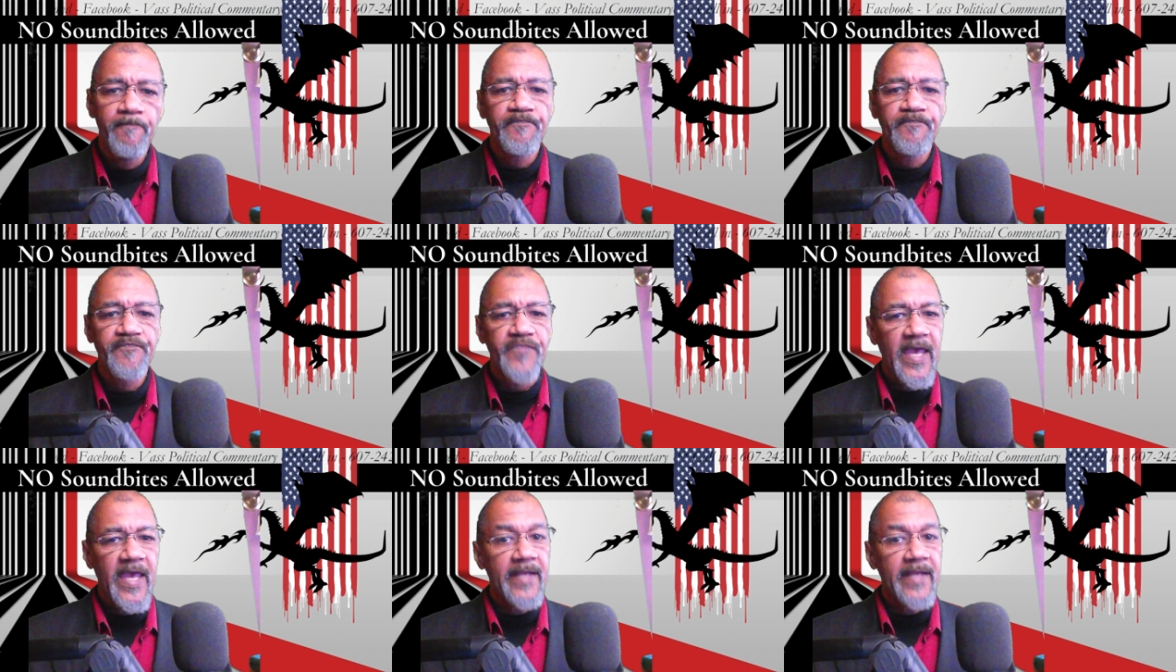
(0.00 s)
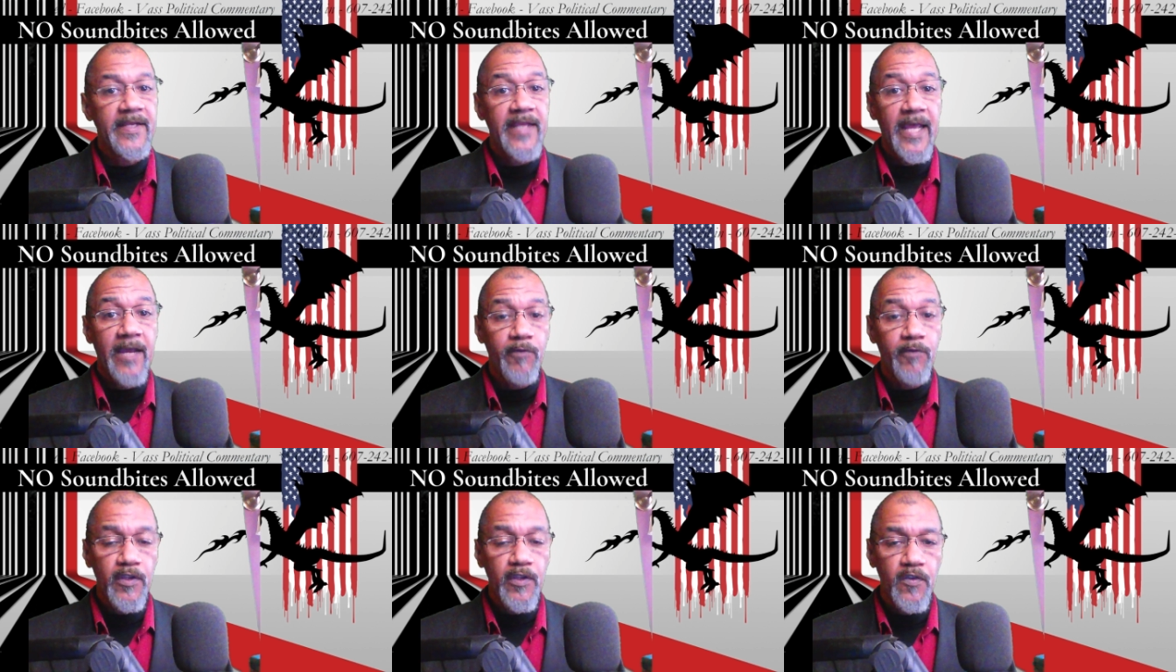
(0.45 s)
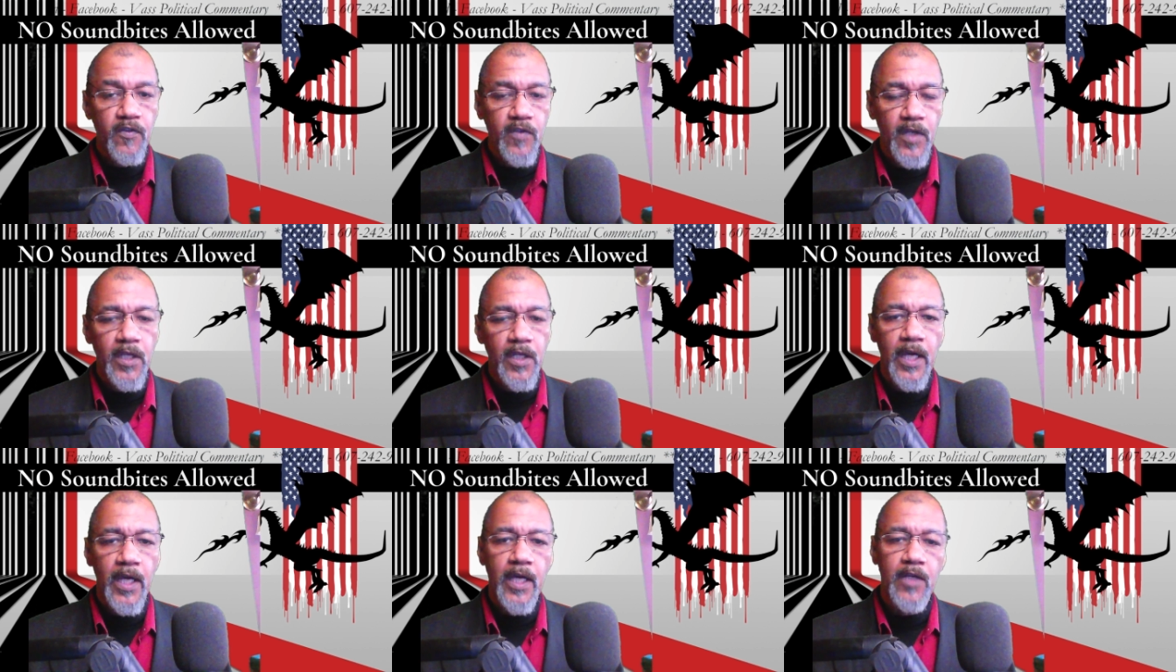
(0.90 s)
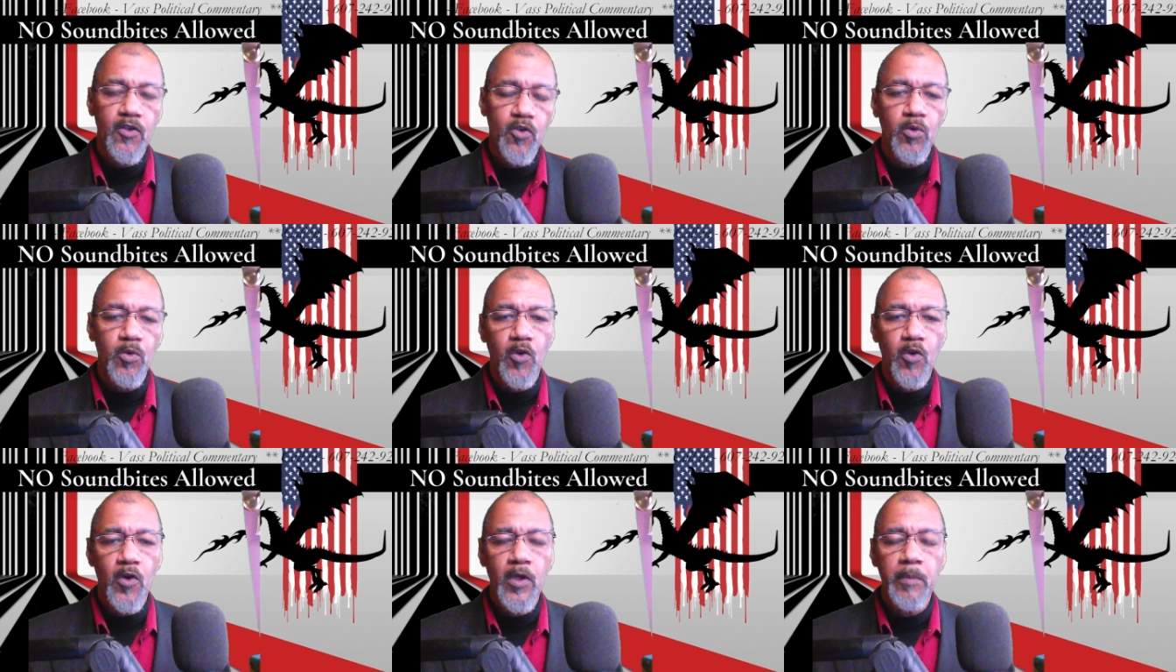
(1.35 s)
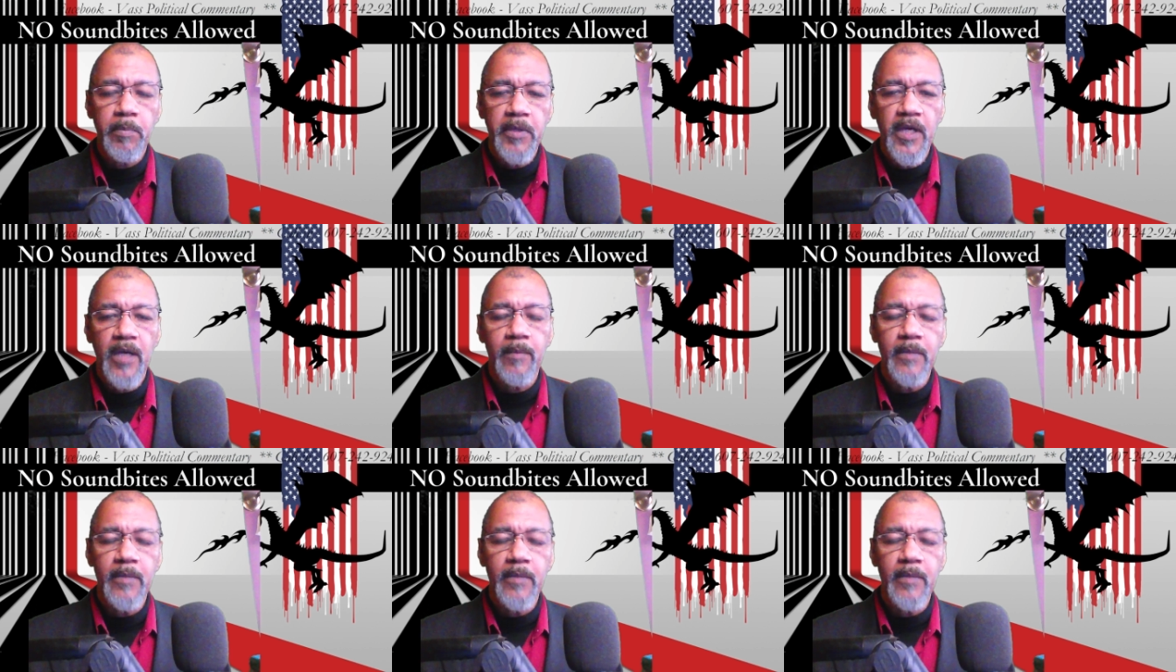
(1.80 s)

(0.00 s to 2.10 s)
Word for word: and every Sunday at 2:30 p.m.